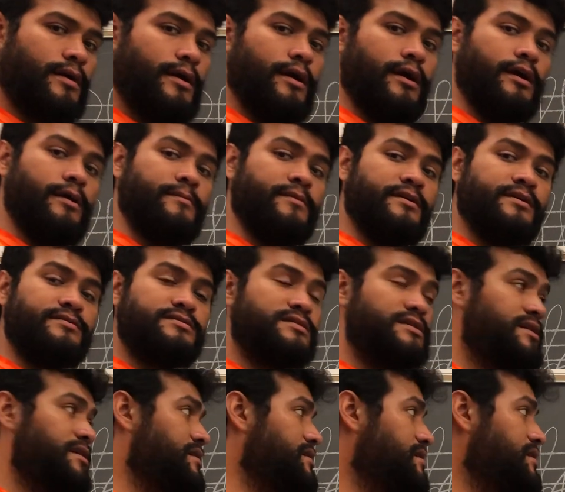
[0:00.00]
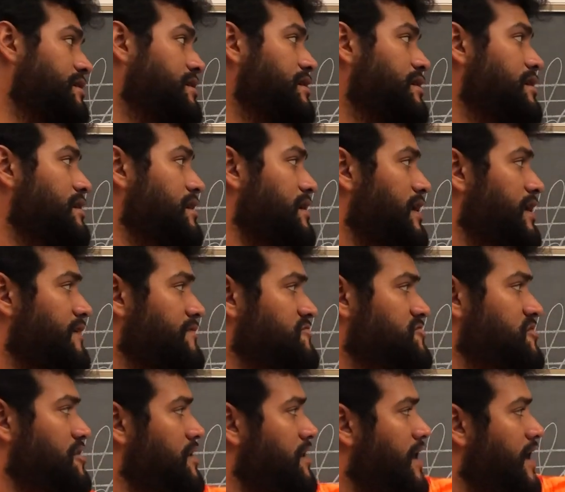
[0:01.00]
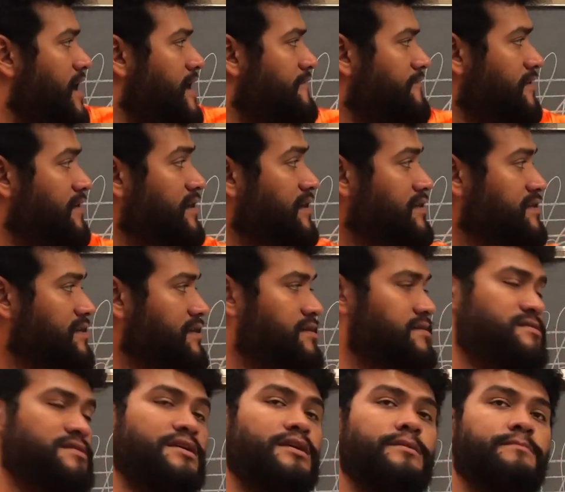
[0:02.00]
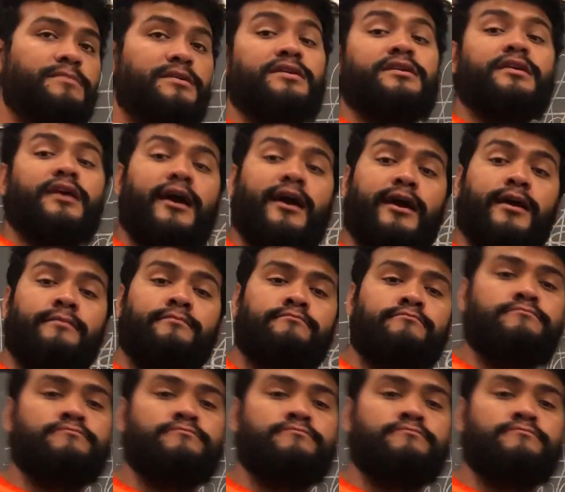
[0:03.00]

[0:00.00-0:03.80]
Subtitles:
A, B, C, D, E, F, G, F, E, D, C, B, A.